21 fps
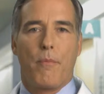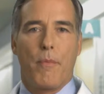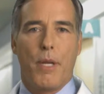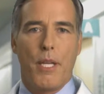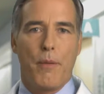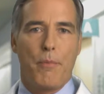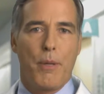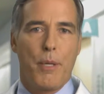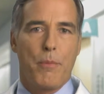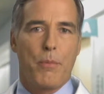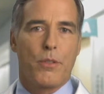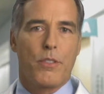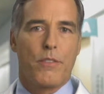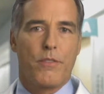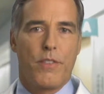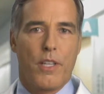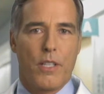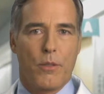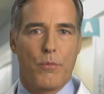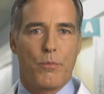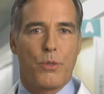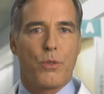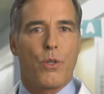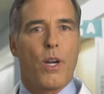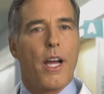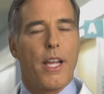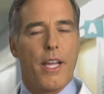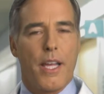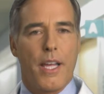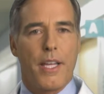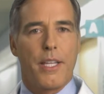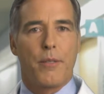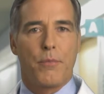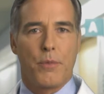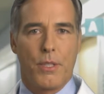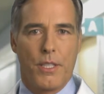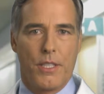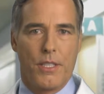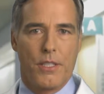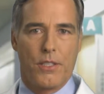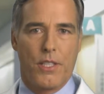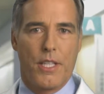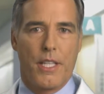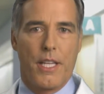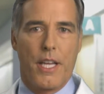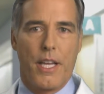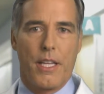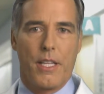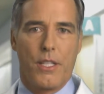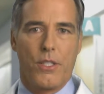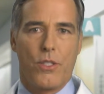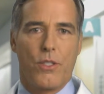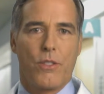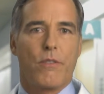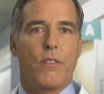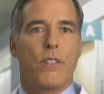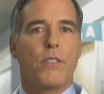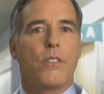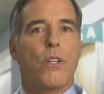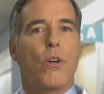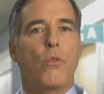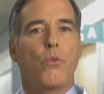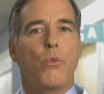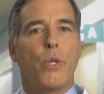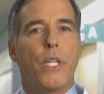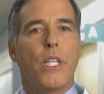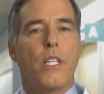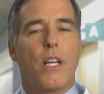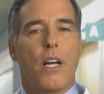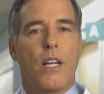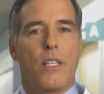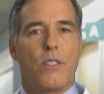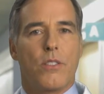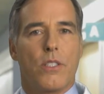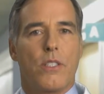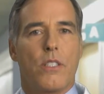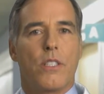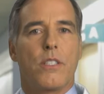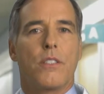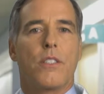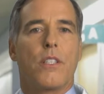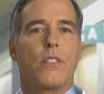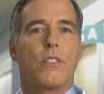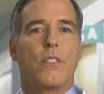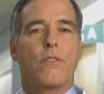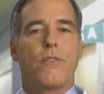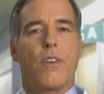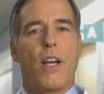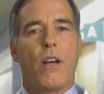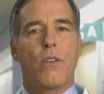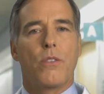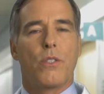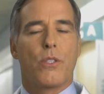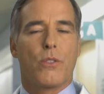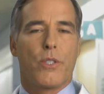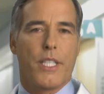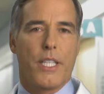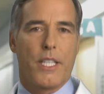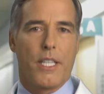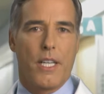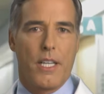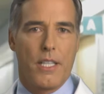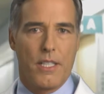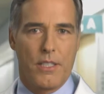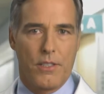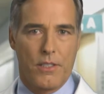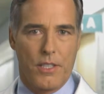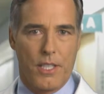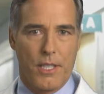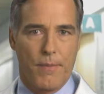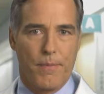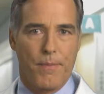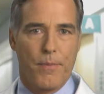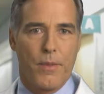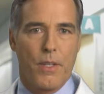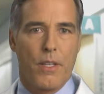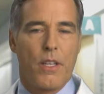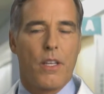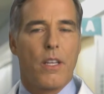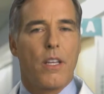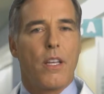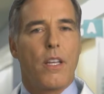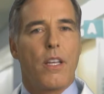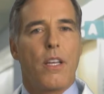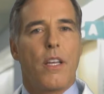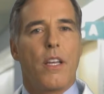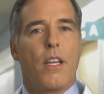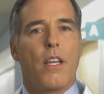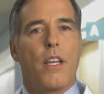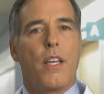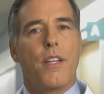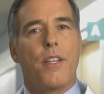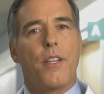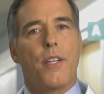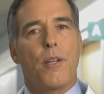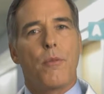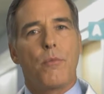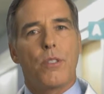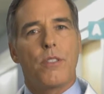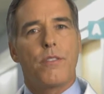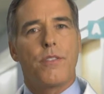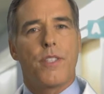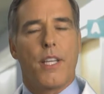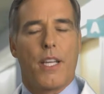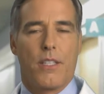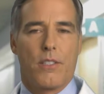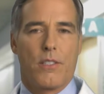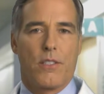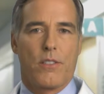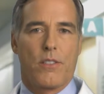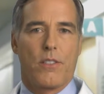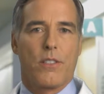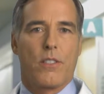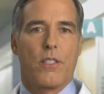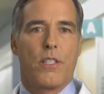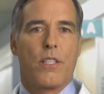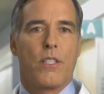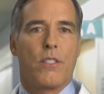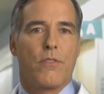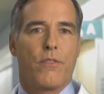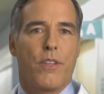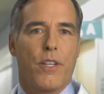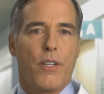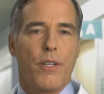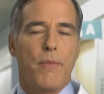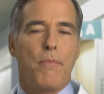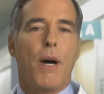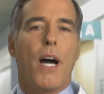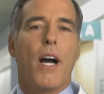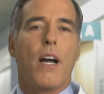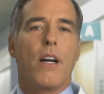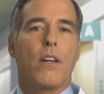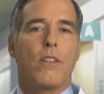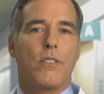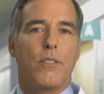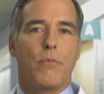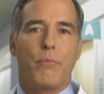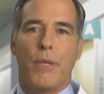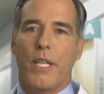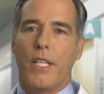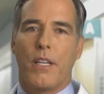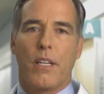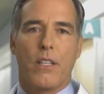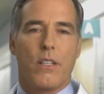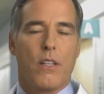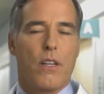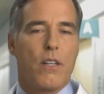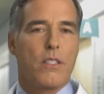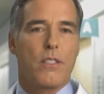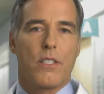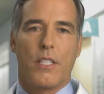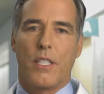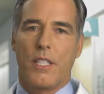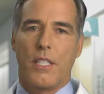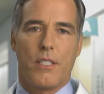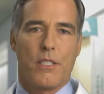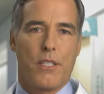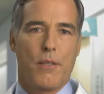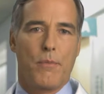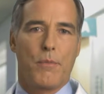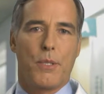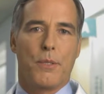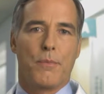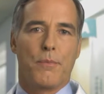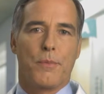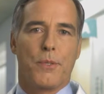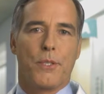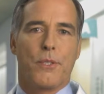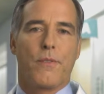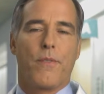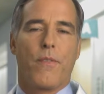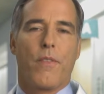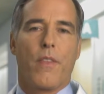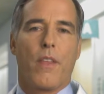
Many people develop dry AMD as they age and don't realize it until it's found during an eye exam. In a number of cases, it is very mild and may not cause any symptoms.